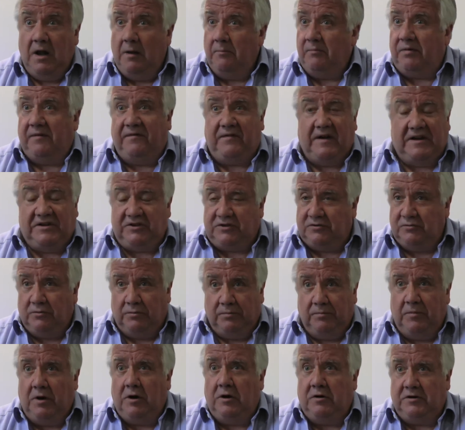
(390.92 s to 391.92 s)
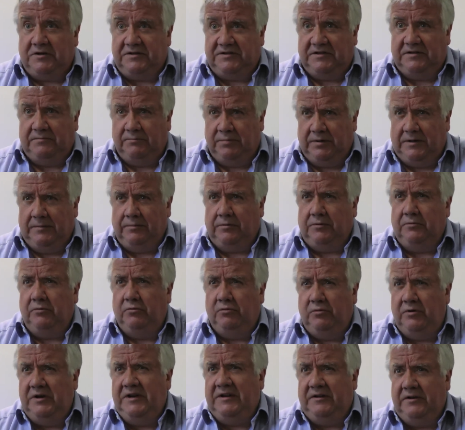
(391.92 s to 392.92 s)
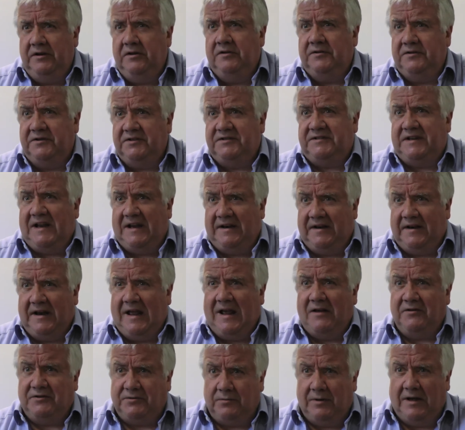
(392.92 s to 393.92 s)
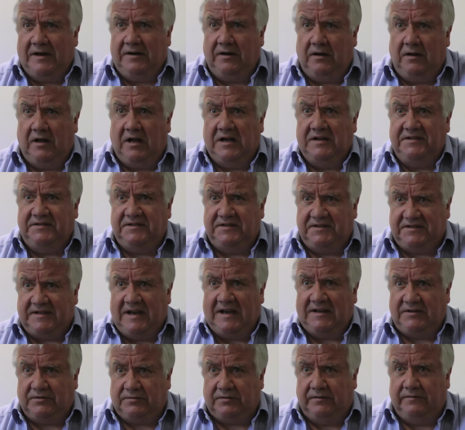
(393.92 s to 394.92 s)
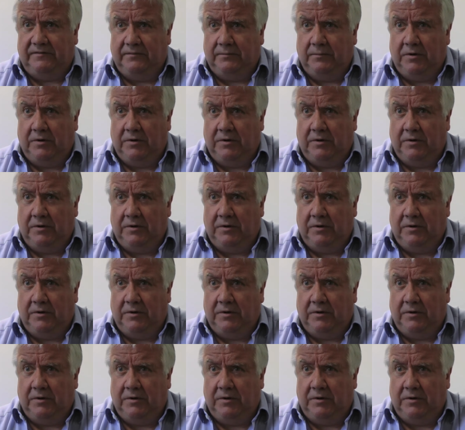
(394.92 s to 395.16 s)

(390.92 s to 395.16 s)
Professional marketing people who really understand how to analyse a sector of a